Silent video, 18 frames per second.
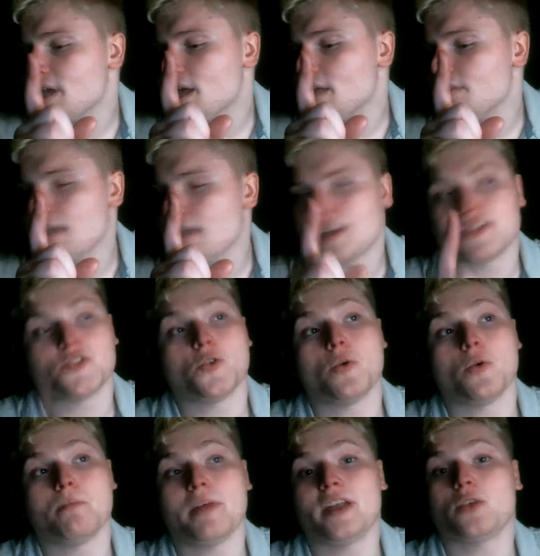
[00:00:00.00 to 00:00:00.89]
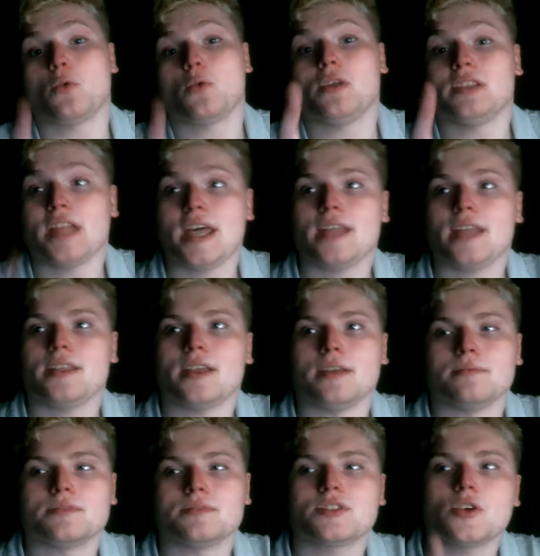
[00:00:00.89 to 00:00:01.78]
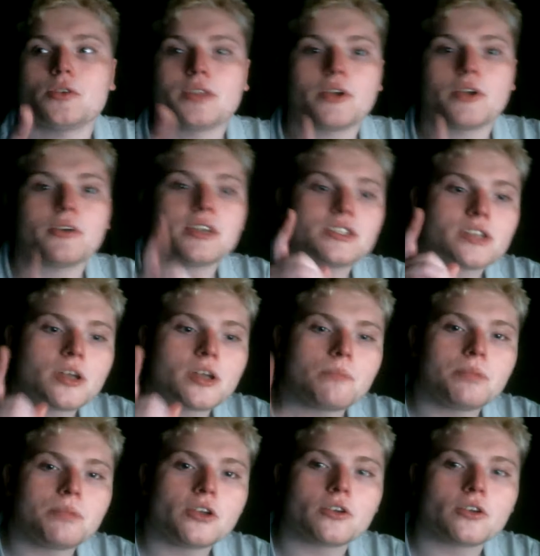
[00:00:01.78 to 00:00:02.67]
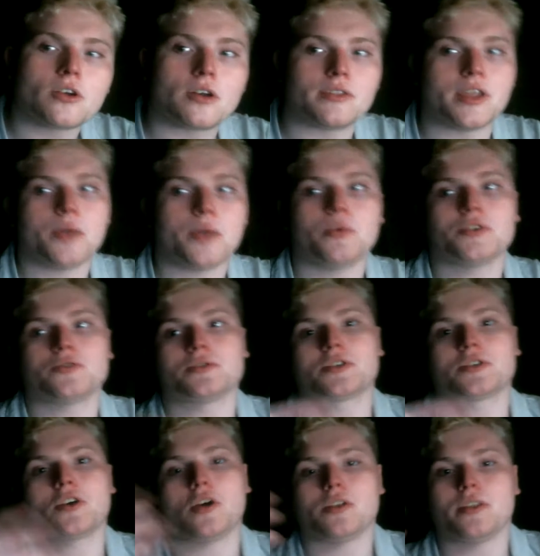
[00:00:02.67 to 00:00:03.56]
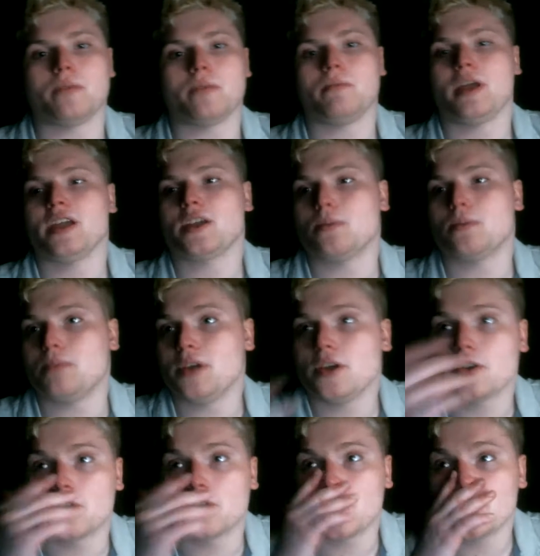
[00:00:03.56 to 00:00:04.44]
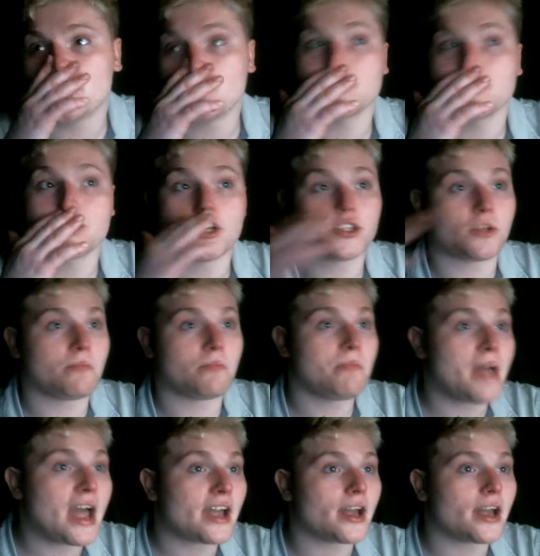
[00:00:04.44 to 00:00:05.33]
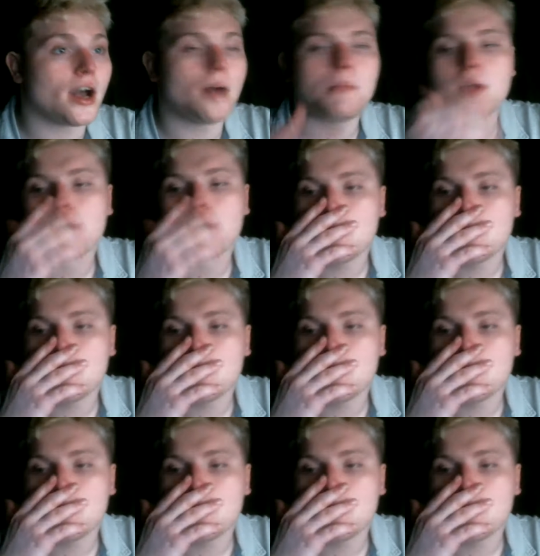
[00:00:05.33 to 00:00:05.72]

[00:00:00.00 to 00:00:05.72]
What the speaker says: And they had to do a manual landing. So there is a computer on there, which was called the main computer. There was also backup.